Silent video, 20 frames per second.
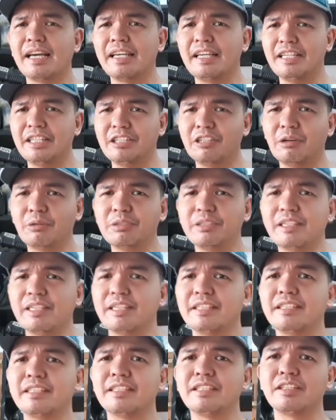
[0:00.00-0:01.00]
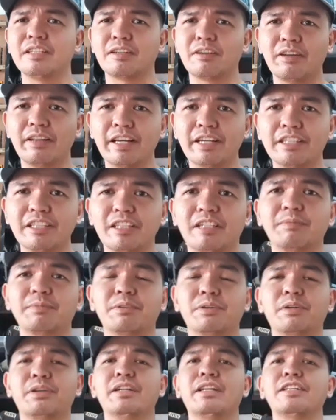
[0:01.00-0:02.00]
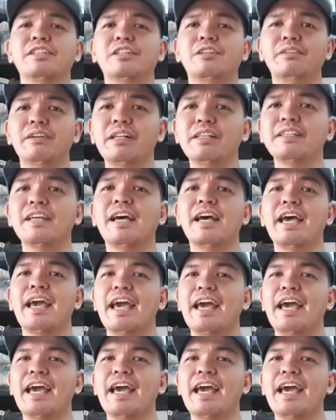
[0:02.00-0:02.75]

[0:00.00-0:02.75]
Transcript: he shows his collection of cordless drills.